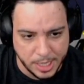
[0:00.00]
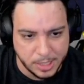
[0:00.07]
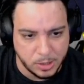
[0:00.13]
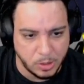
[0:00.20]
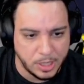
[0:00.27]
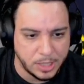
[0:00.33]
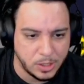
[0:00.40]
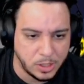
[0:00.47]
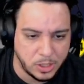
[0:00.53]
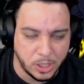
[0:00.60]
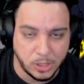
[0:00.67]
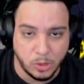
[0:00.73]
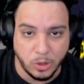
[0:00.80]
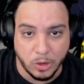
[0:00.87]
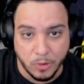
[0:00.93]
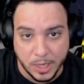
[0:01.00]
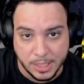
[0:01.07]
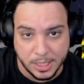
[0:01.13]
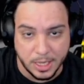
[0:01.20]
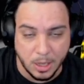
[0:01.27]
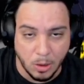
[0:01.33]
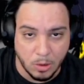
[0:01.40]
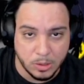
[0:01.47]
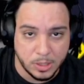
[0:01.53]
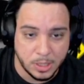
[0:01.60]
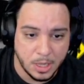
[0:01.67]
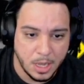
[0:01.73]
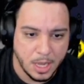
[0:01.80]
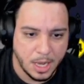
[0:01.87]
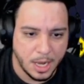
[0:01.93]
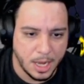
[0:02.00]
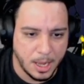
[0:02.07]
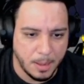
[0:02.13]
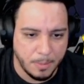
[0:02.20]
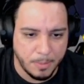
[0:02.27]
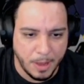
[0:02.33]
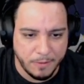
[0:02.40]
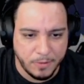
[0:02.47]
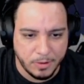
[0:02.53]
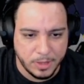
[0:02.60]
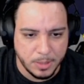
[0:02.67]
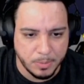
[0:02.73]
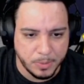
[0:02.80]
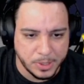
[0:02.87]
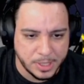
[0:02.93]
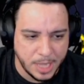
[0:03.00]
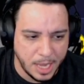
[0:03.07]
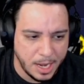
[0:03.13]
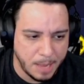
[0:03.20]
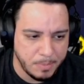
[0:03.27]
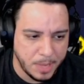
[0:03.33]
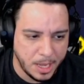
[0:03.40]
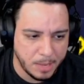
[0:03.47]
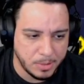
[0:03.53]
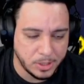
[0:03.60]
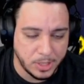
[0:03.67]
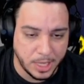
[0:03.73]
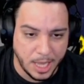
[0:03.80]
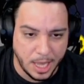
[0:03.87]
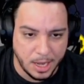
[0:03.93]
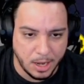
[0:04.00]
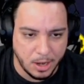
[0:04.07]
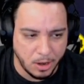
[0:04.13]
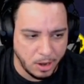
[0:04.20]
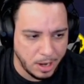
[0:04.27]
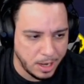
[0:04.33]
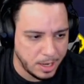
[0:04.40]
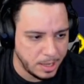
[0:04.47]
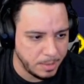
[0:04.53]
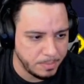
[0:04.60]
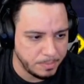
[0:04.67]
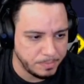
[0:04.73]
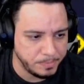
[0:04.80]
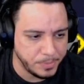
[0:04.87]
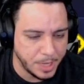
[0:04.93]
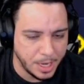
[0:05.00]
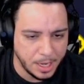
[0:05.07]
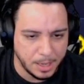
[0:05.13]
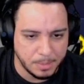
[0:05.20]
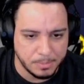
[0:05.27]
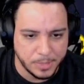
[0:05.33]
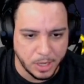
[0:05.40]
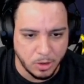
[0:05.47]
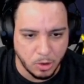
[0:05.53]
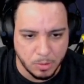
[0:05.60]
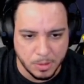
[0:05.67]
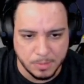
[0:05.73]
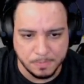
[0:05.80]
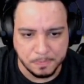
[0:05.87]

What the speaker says: So this is just to increase the ult by 15% and be able to get it earlier than normal.